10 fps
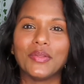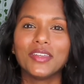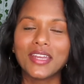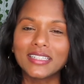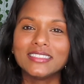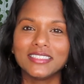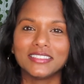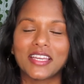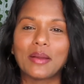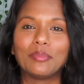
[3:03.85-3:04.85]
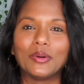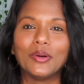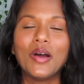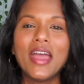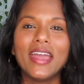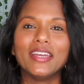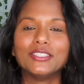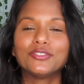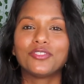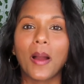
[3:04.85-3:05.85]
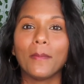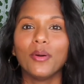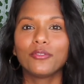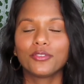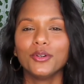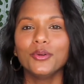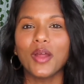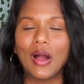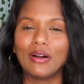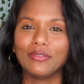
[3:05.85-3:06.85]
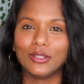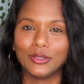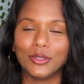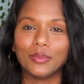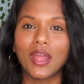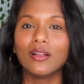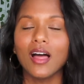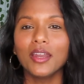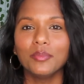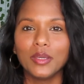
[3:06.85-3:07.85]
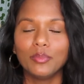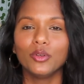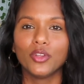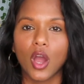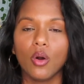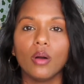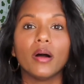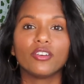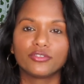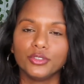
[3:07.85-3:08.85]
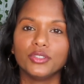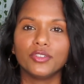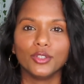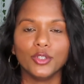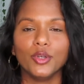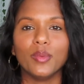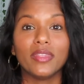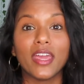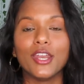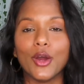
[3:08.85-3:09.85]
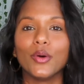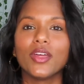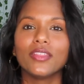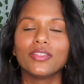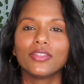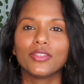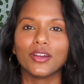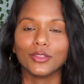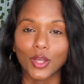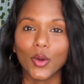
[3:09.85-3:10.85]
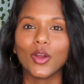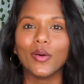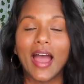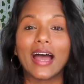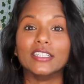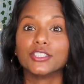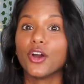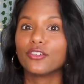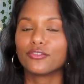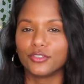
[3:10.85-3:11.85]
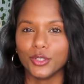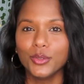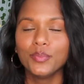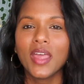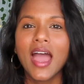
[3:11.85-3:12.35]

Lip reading: The next example is from Fruit of a Loom. Now, a lot of people know about Fruit of a Loom, and they know that the logo has fruit.